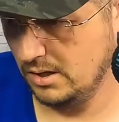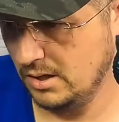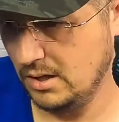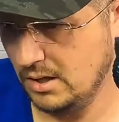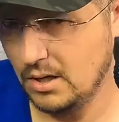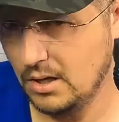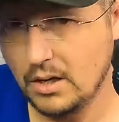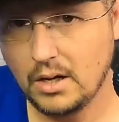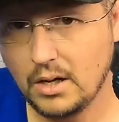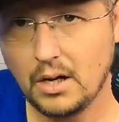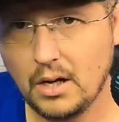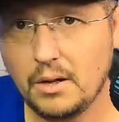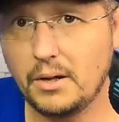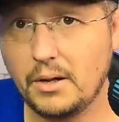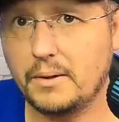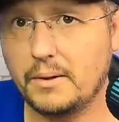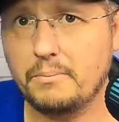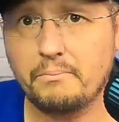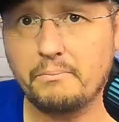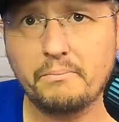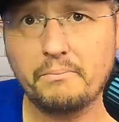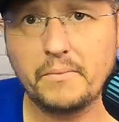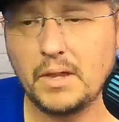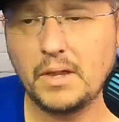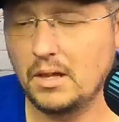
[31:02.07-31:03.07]
Like,
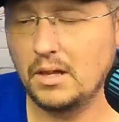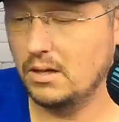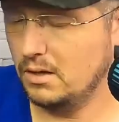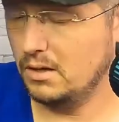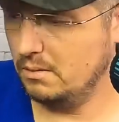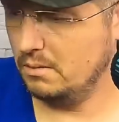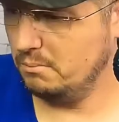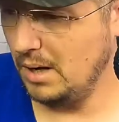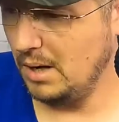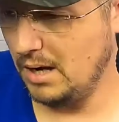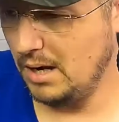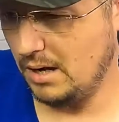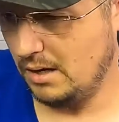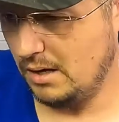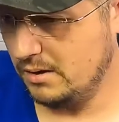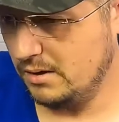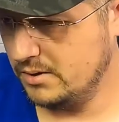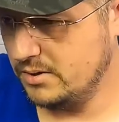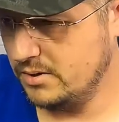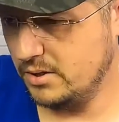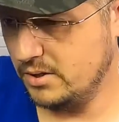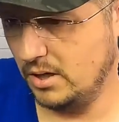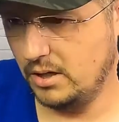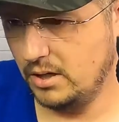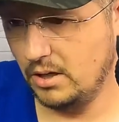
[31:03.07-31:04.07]
man,
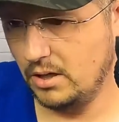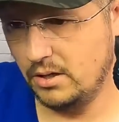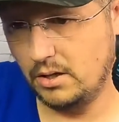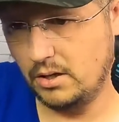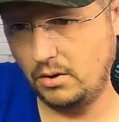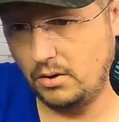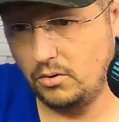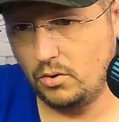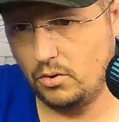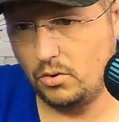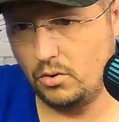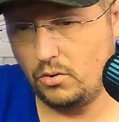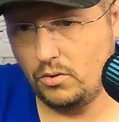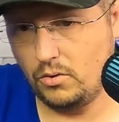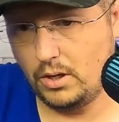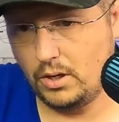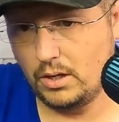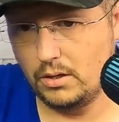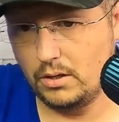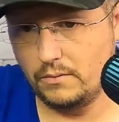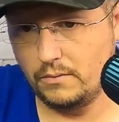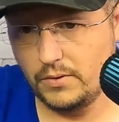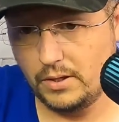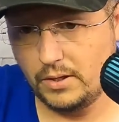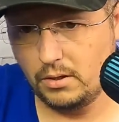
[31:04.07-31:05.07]
they got the
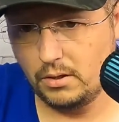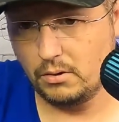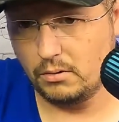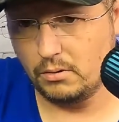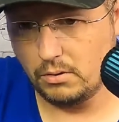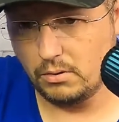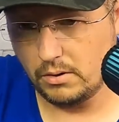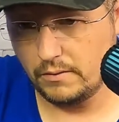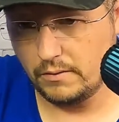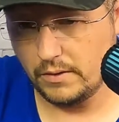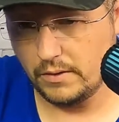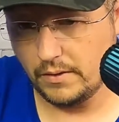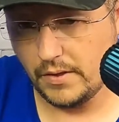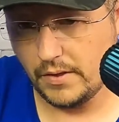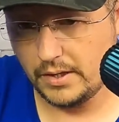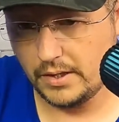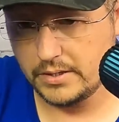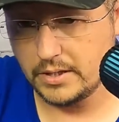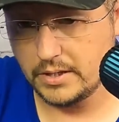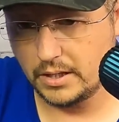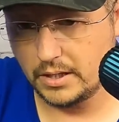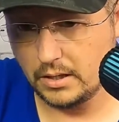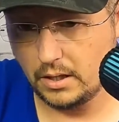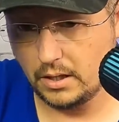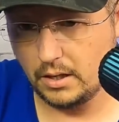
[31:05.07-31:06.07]
video, and the thing is
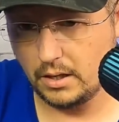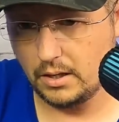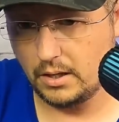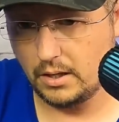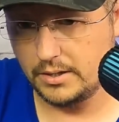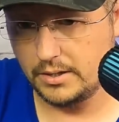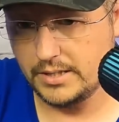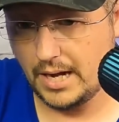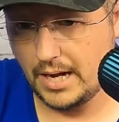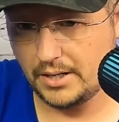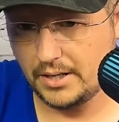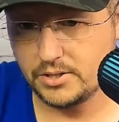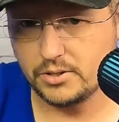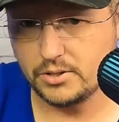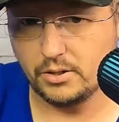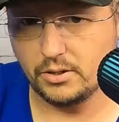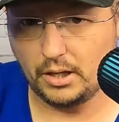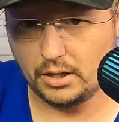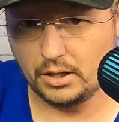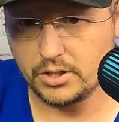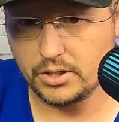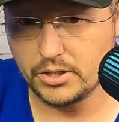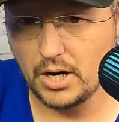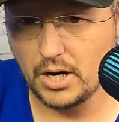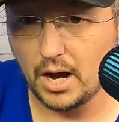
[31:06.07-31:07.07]
like attached to like a
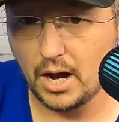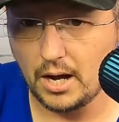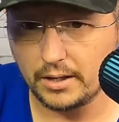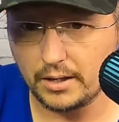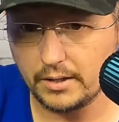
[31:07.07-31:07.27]
shock